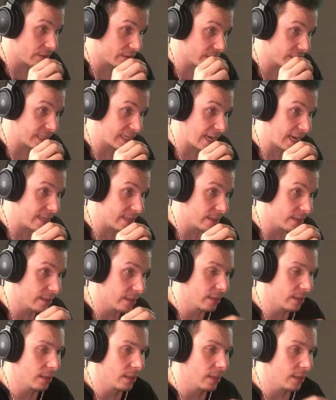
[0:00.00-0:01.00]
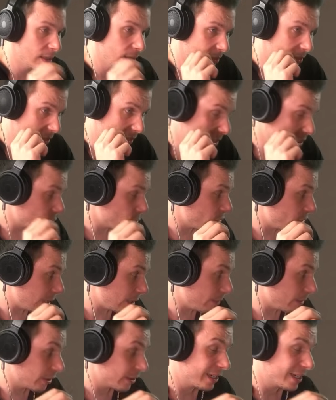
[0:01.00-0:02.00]
side, that this
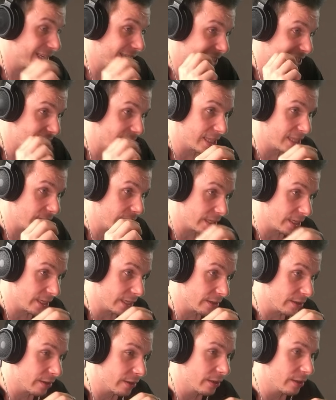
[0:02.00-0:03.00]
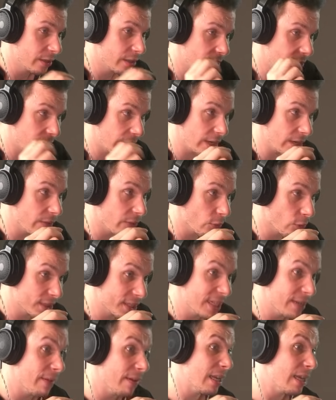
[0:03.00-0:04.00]
trademark is sitting here
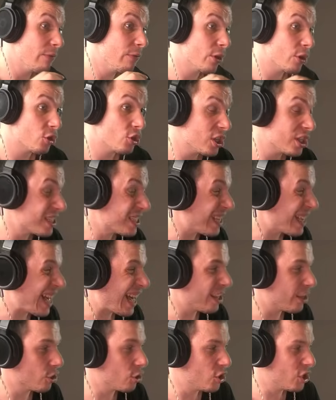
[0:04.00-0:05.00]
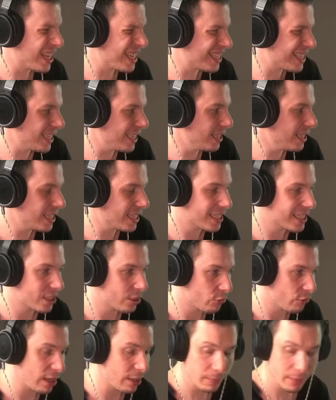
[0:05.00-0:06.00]
24/7. And we are just adjusting this
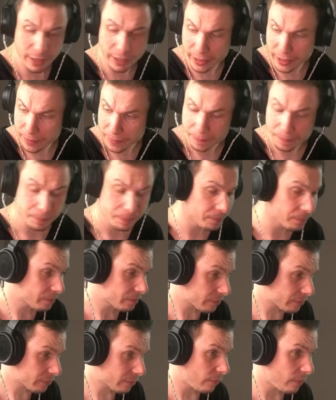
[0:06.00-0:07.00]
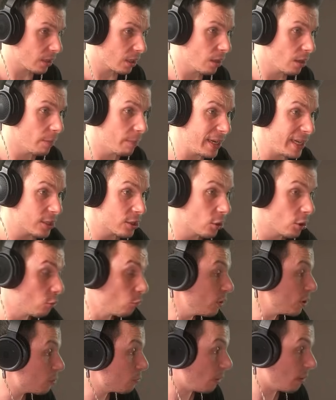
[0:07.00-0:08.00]
trademark based on
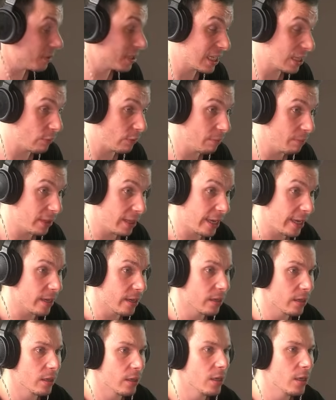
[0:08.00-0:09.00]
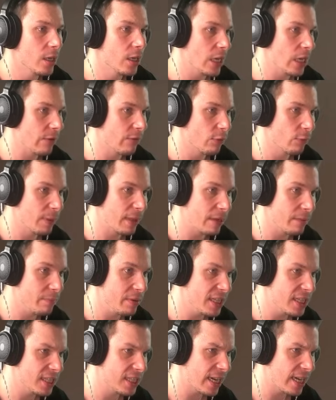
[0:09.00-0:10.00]
which bomb set we play. If we play B
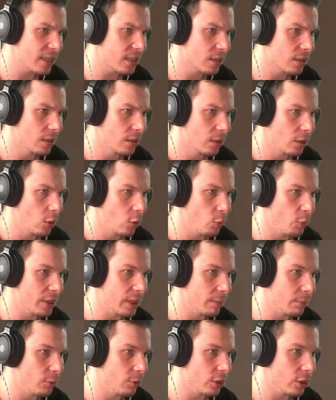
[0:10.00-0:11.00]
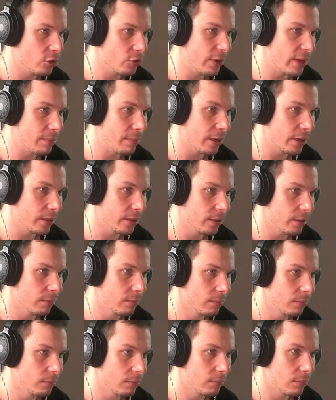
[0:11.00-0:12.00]
site, we can put the trademark
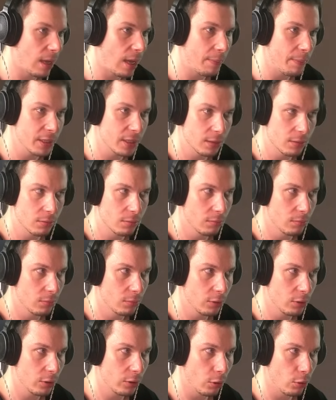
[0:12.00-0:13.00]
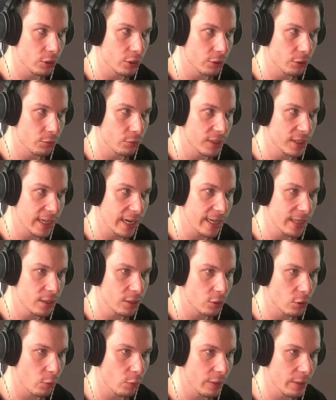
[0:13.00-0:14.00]
a bit closer to site, so
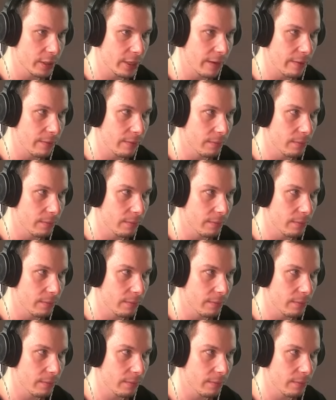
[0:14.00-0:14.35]
we have